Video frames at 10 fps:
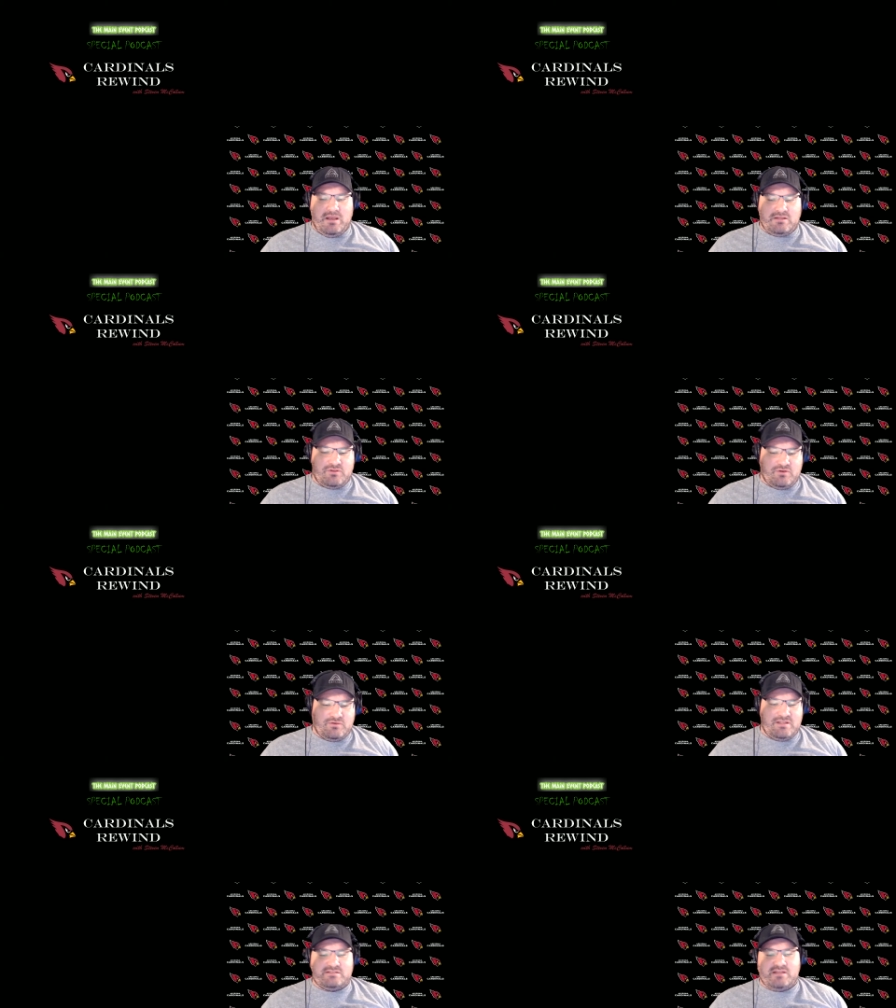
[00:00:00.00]

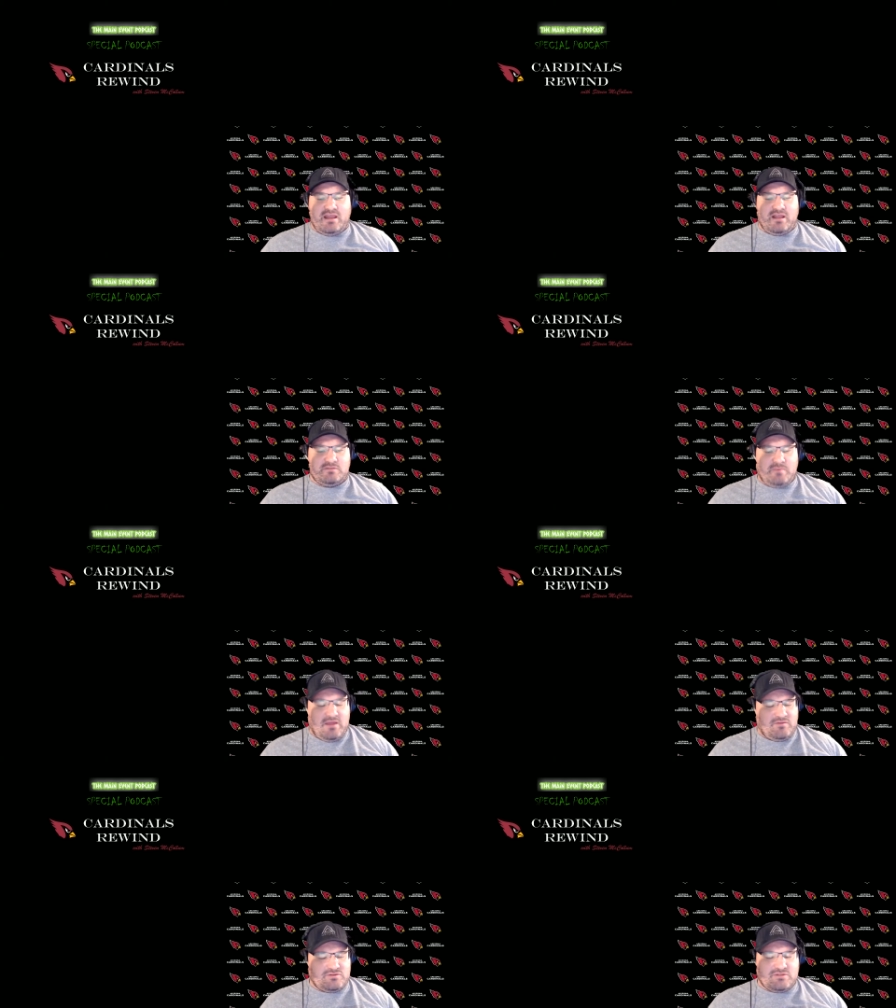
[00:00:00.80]
thirteen seconds.
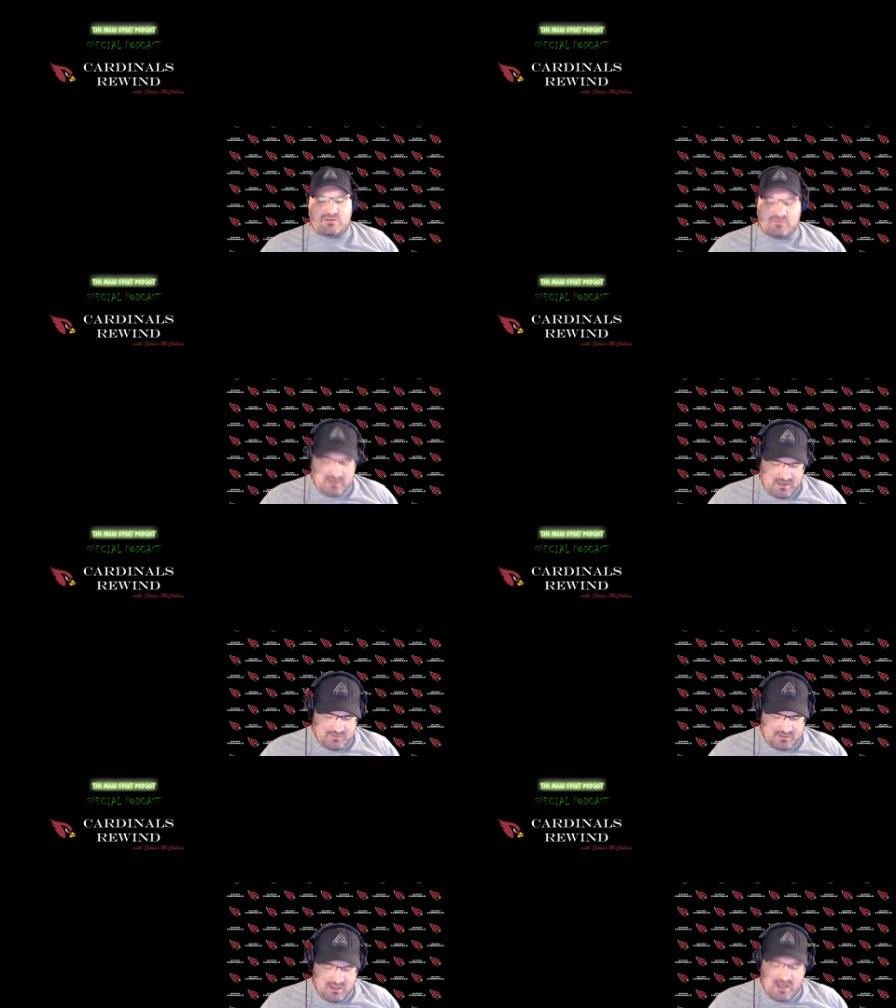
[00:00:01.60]
Panthers just run out
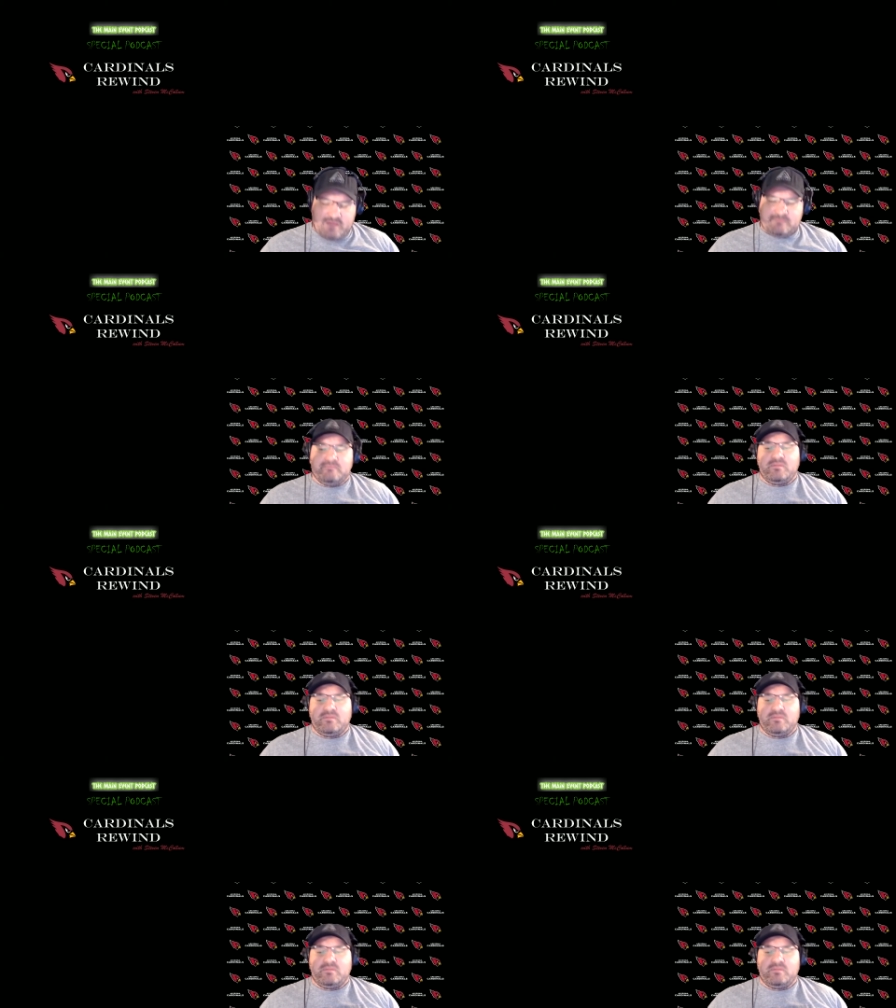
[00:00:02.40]
the clock.